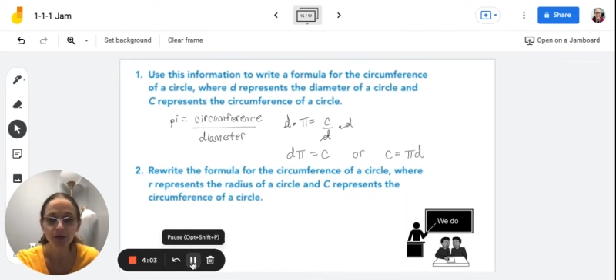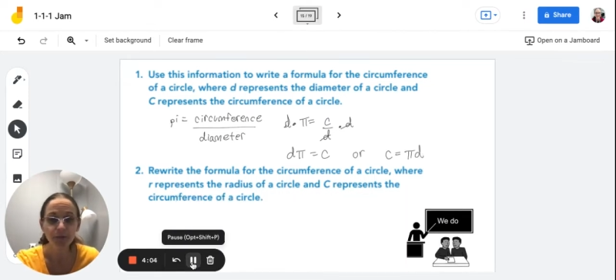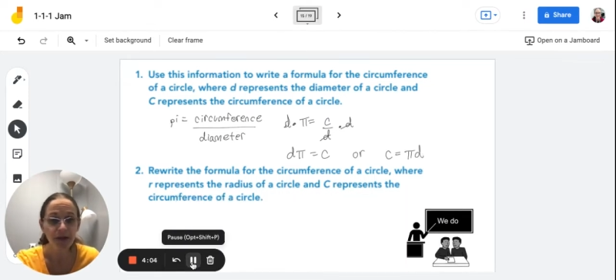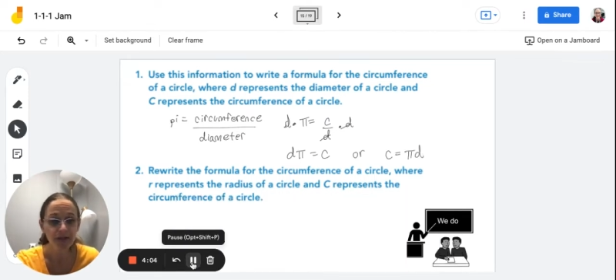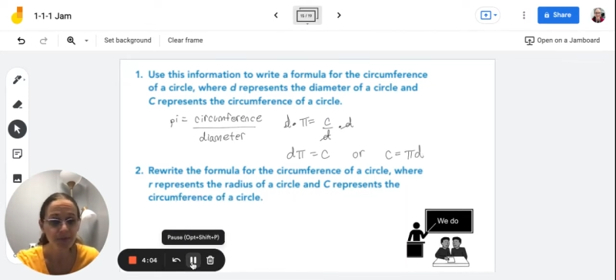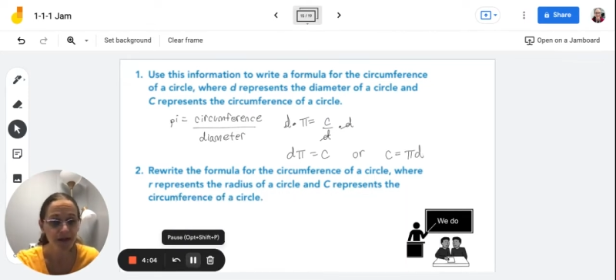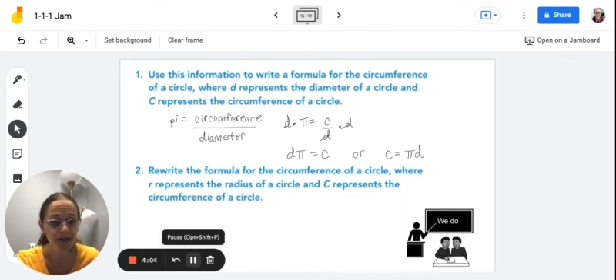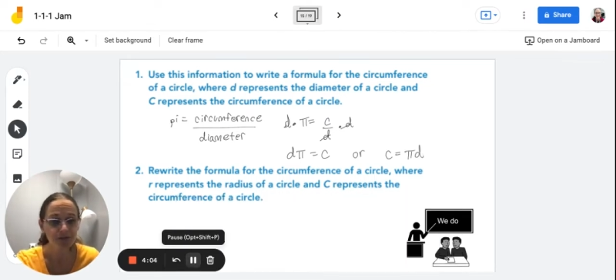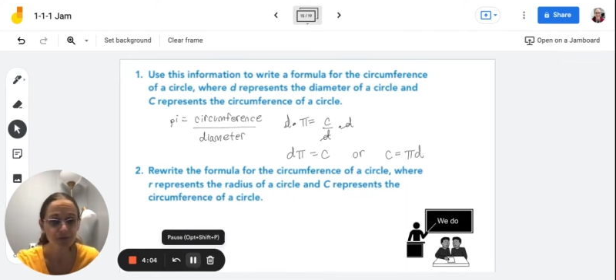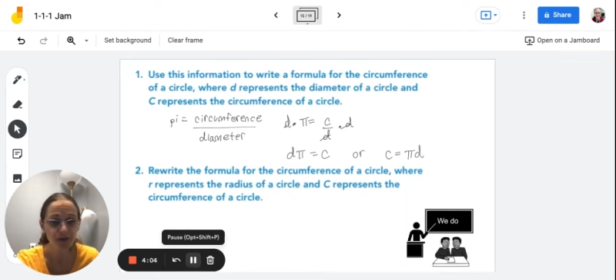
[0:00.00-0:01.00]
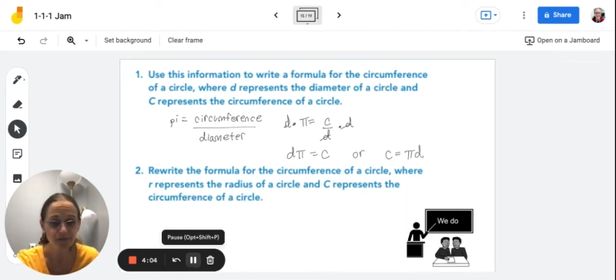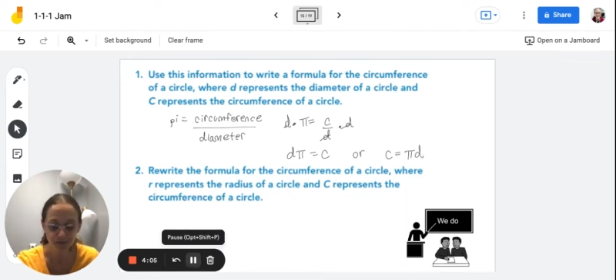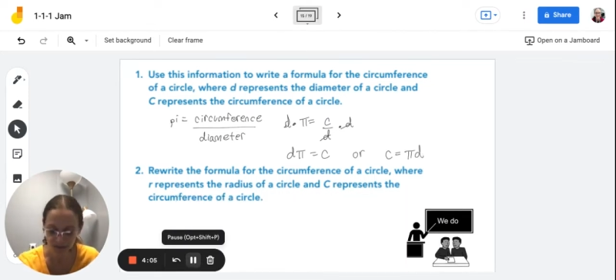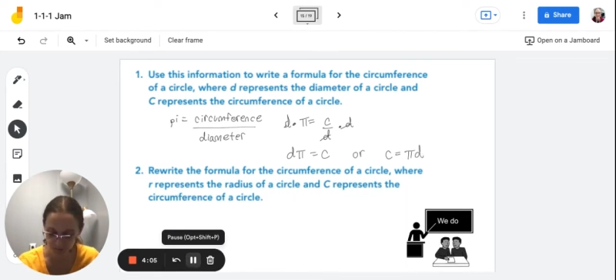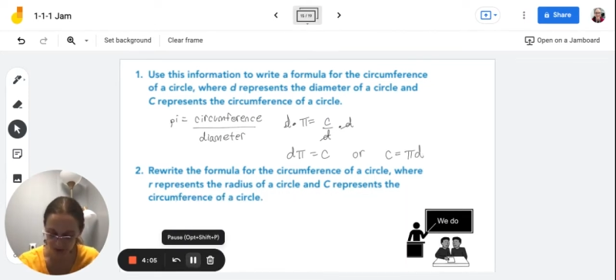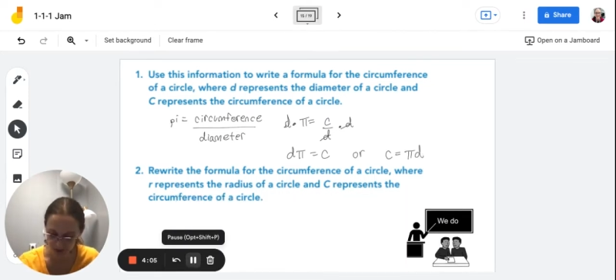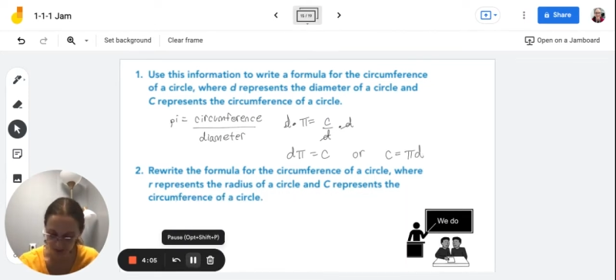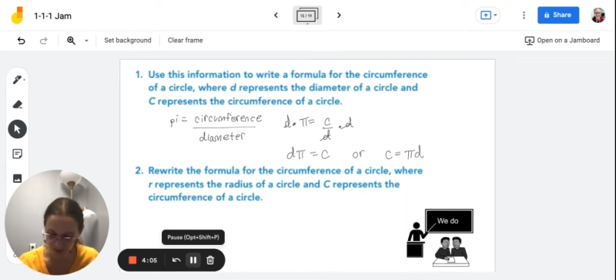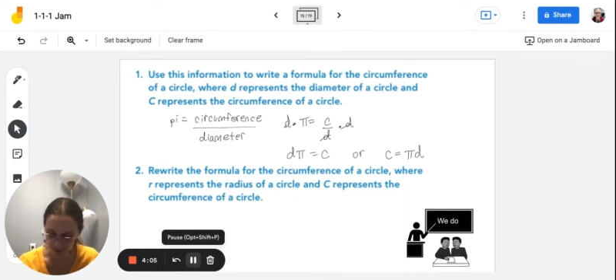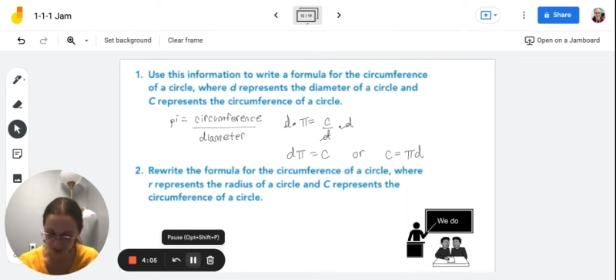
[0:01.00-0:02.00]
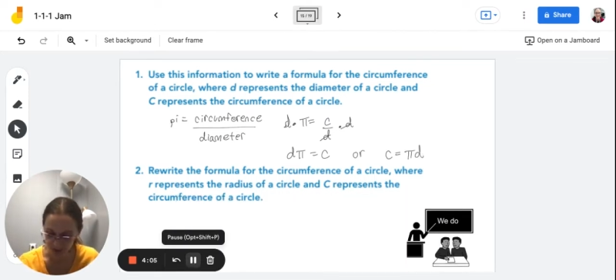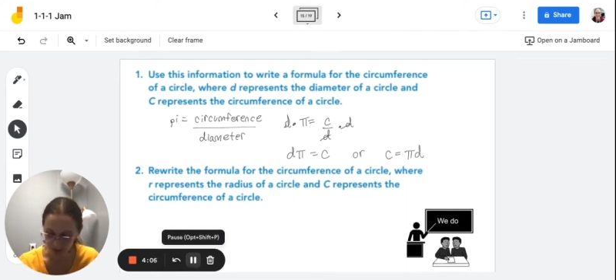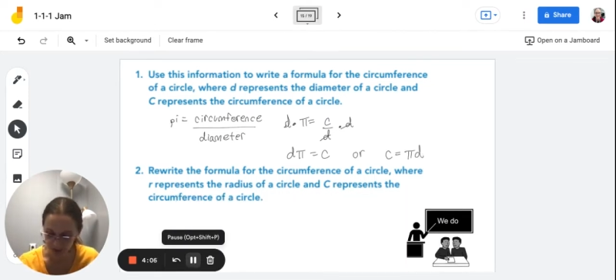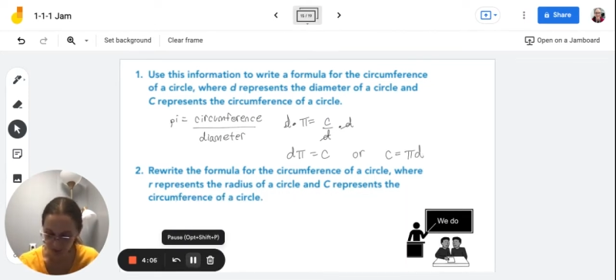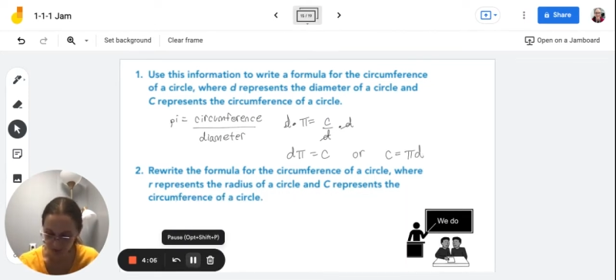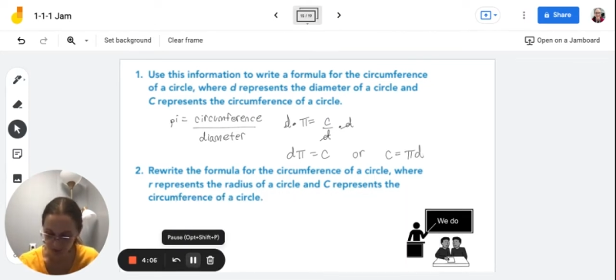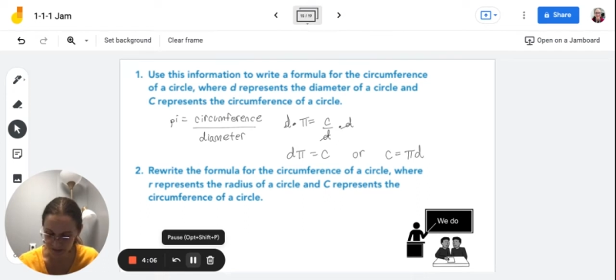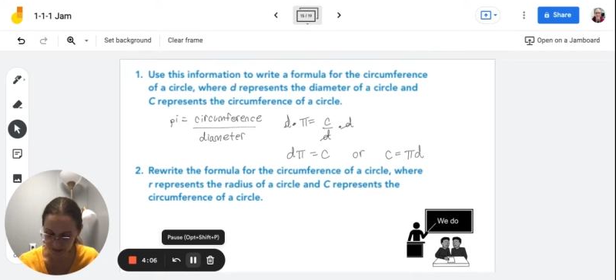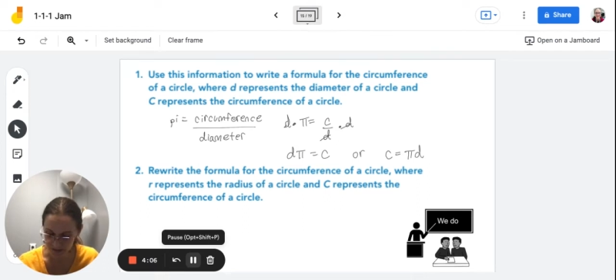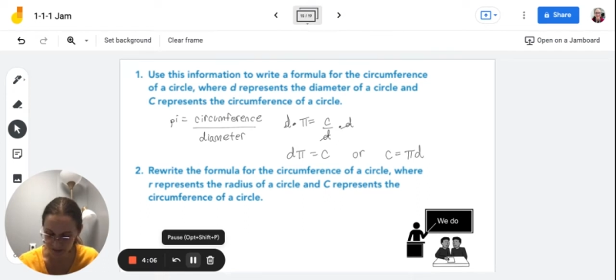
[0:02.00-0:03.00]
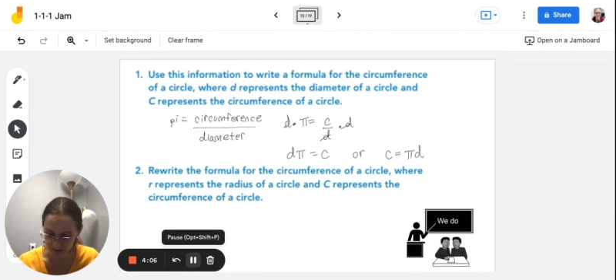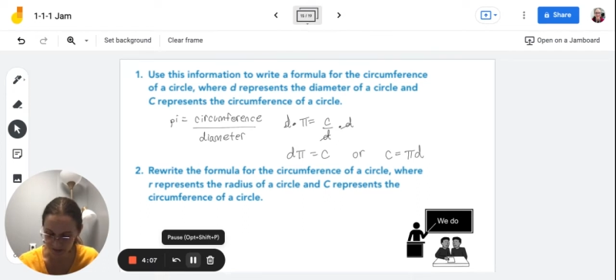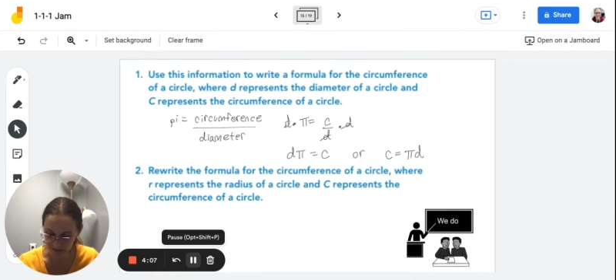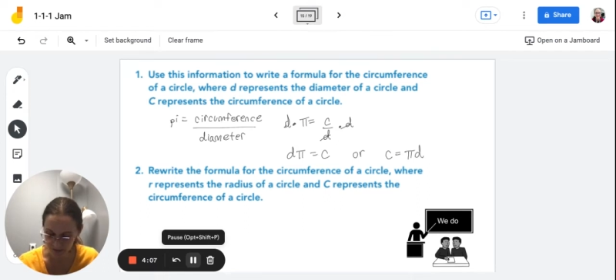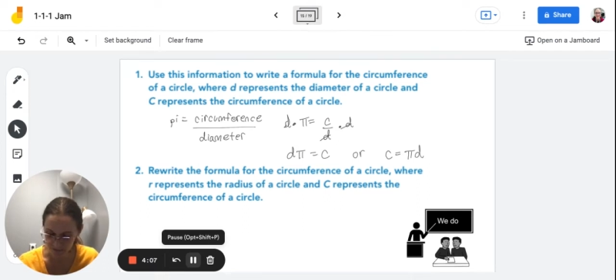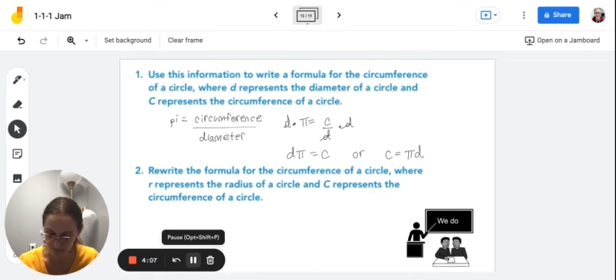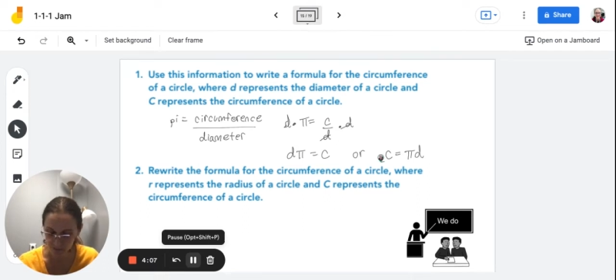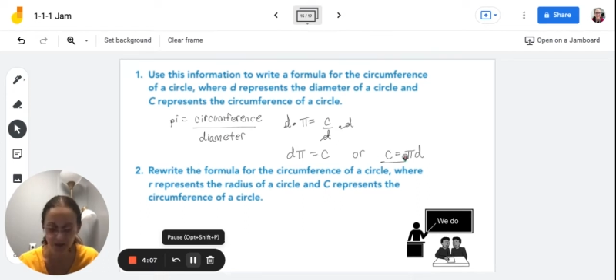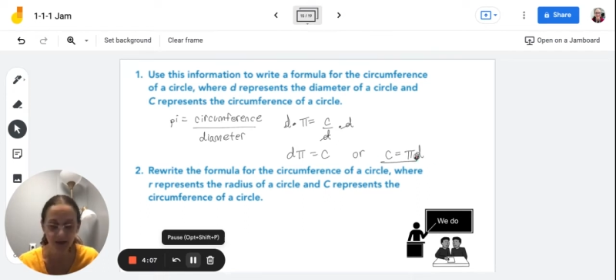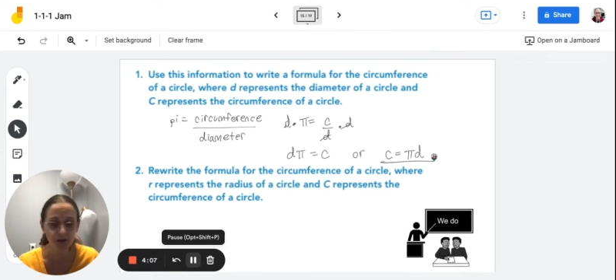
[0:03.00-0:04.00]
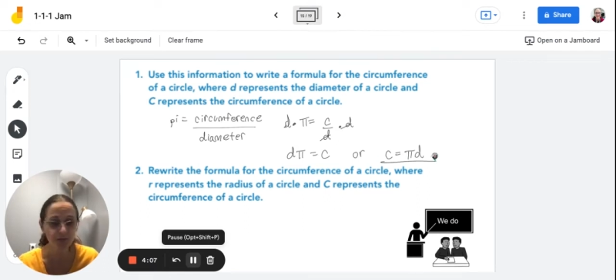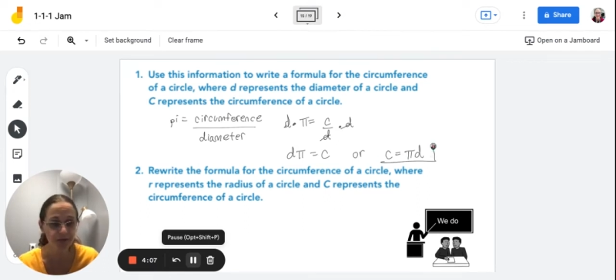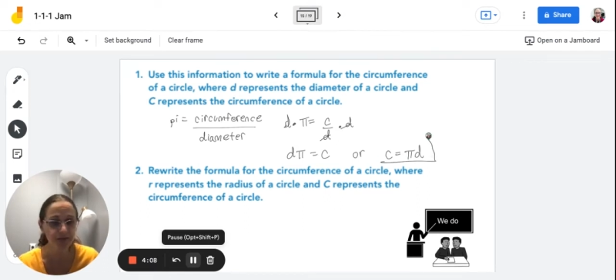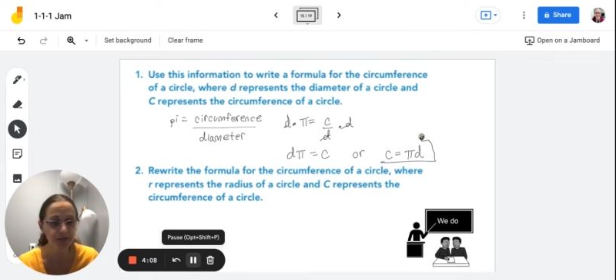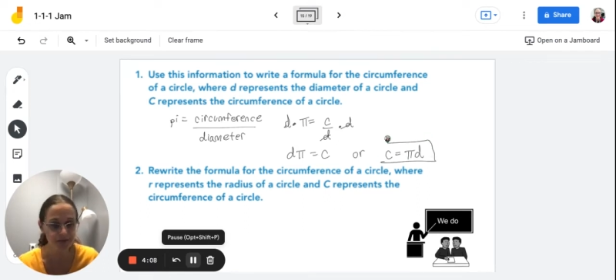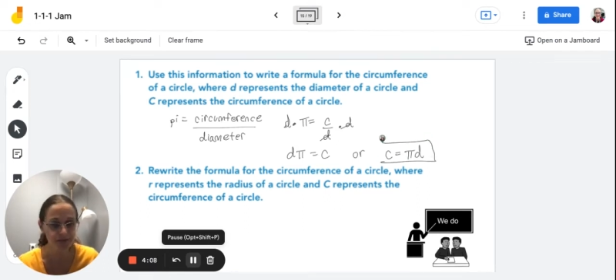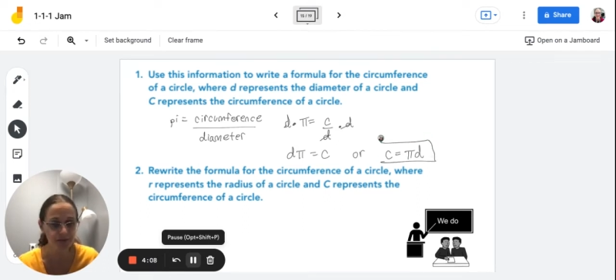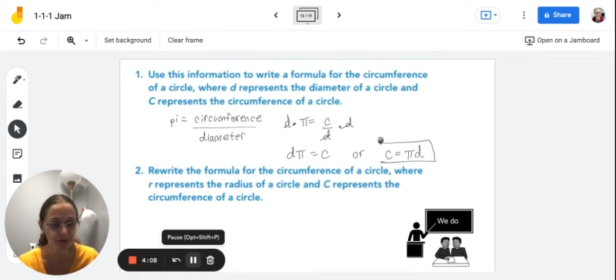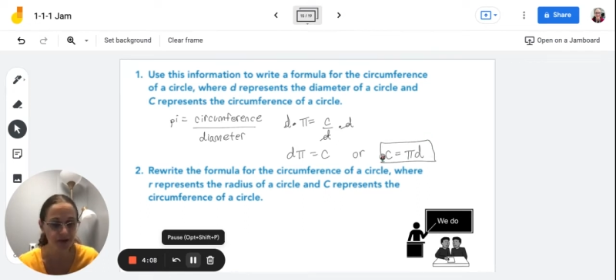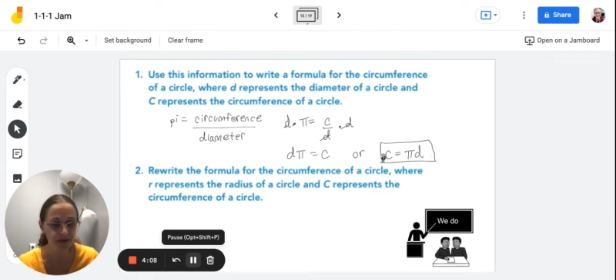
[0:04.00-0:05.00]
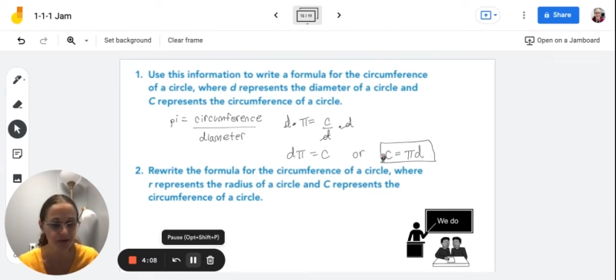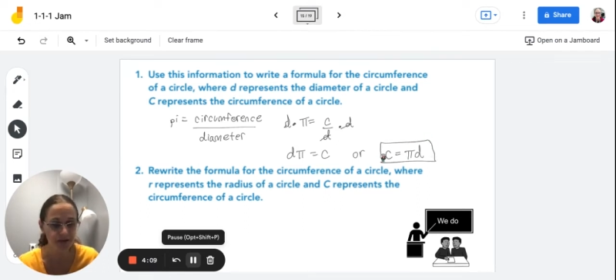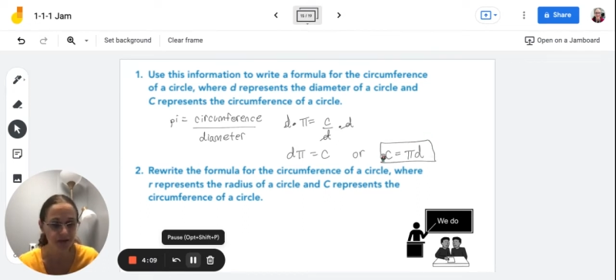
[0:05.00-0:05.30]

On your mathematics reference materials, you're going to see that formula written this way.